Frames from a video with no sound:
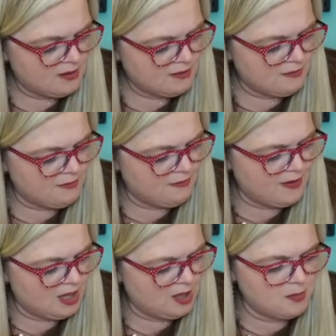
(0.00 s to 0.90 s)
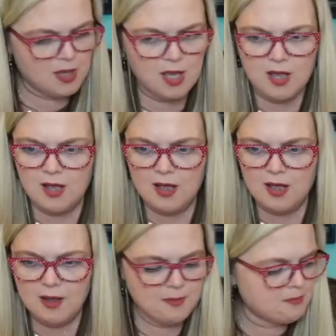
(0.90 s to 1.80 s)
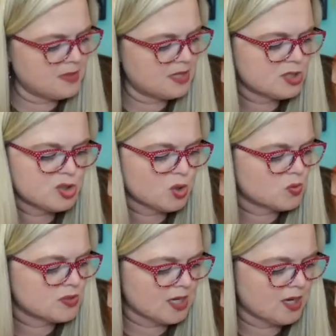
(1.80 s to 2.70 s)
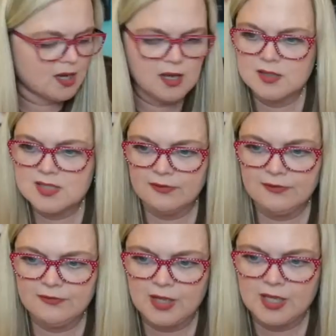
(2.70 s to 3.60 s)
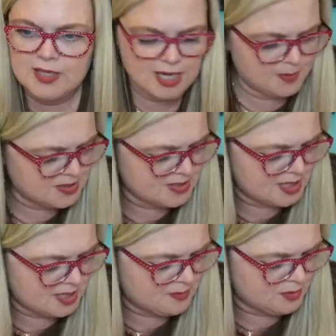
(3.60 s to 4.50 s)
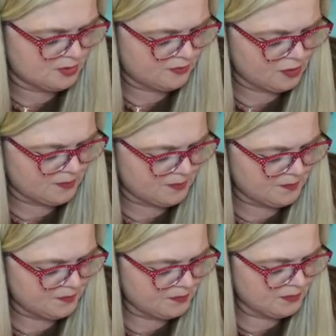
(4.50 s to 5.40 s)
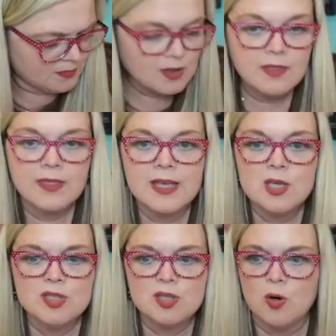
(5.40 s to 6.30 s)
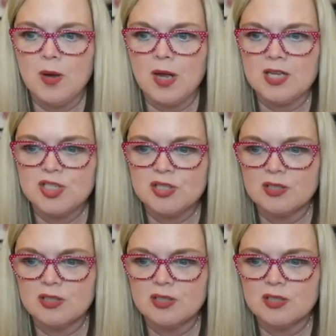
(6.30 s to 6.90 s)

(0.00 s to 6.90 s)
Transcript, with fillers: Velma Mendoza. It's a fun name to say. Beautiful. Thank you so much.